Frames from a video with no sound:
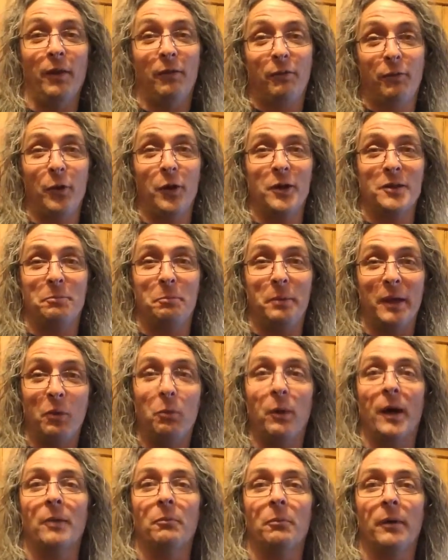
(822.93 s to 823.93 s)
first
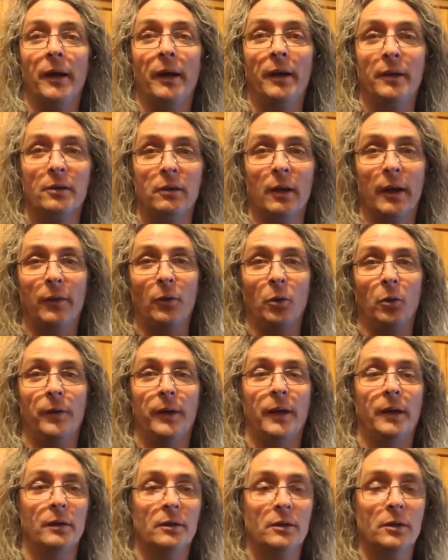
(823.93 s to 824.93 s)
big one where it's like all
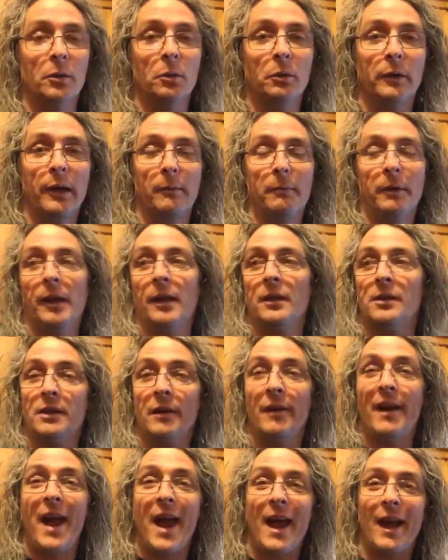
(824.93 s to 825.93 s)
the inter-school coming in,
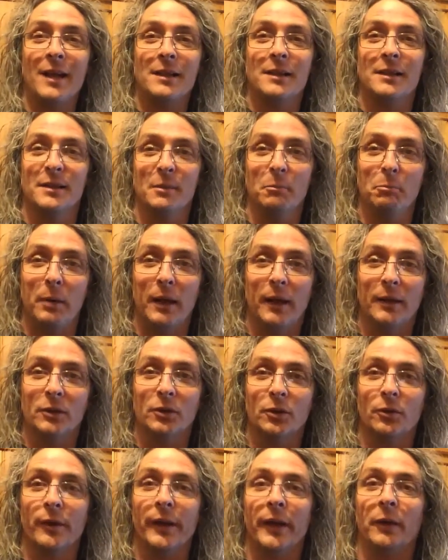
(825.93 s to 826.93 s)
so our house is a
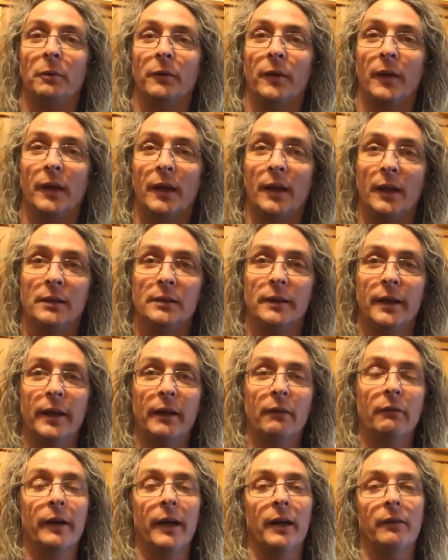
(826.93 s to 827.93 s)
buzz already with the kids
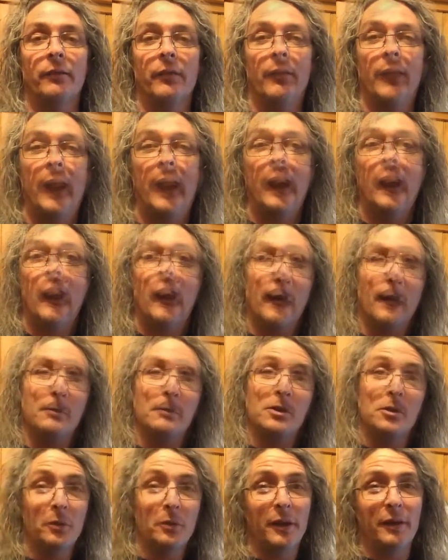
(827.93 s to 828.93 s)
getting ready for that.
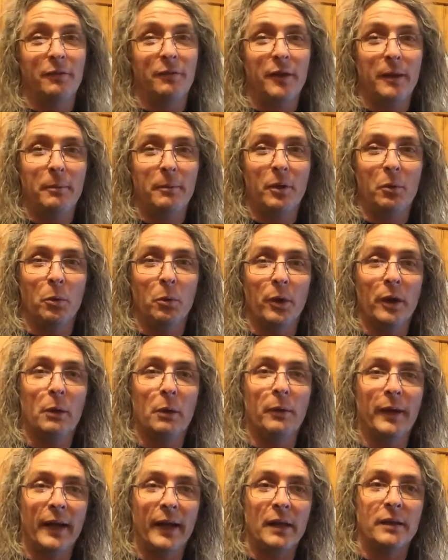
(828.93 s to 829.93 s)
Still got a fair bit of work I
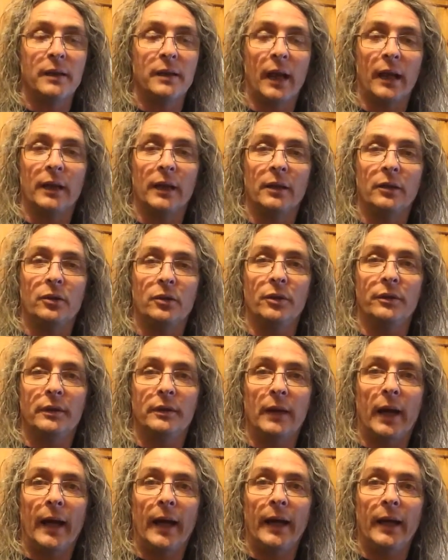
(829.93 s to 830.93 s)
want to get done
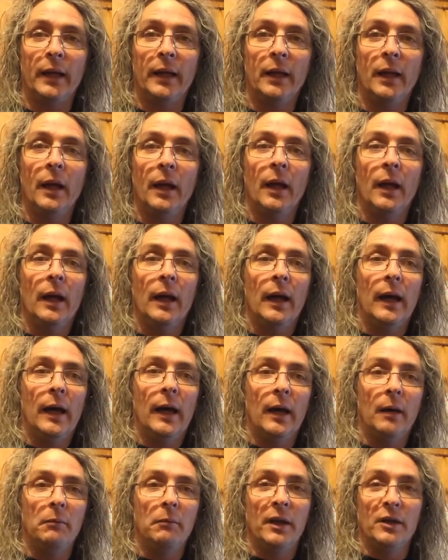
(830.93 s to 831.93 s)
today,
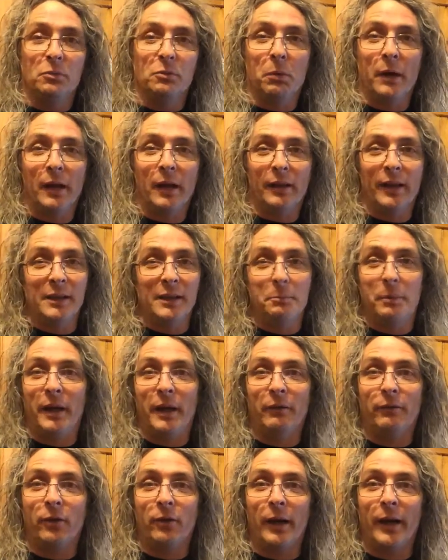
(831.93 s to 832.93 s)
as well as
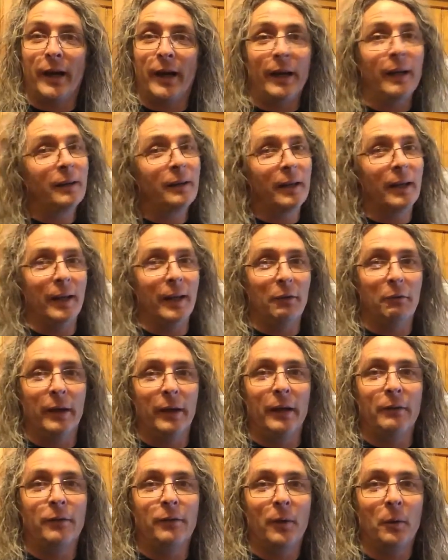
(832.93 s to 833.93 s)
being Friday, getting
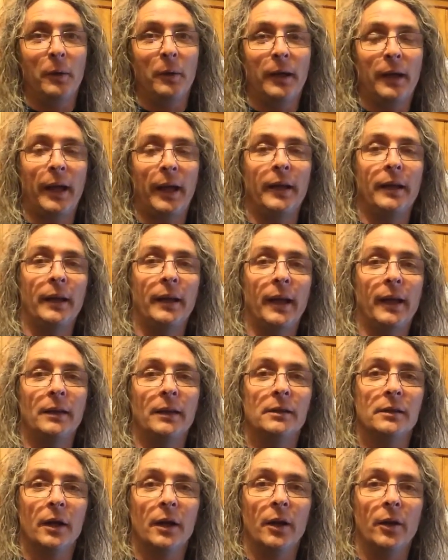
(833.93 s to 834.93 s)
ready for the weekend again.
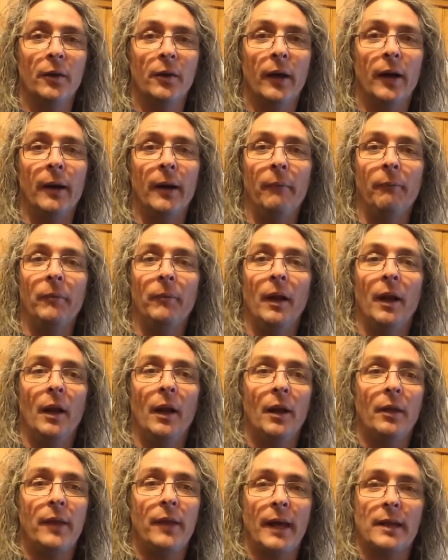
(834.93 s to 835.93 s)
So
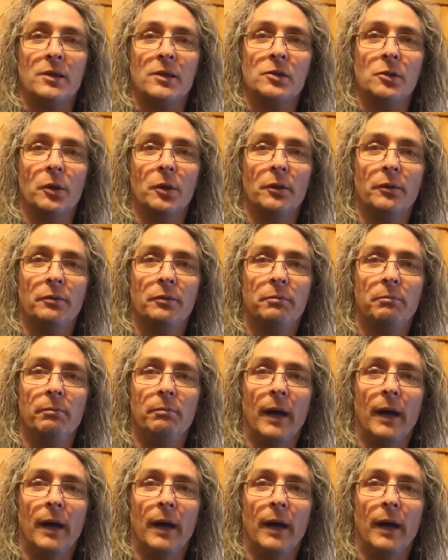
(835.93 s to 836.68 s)
that's sort of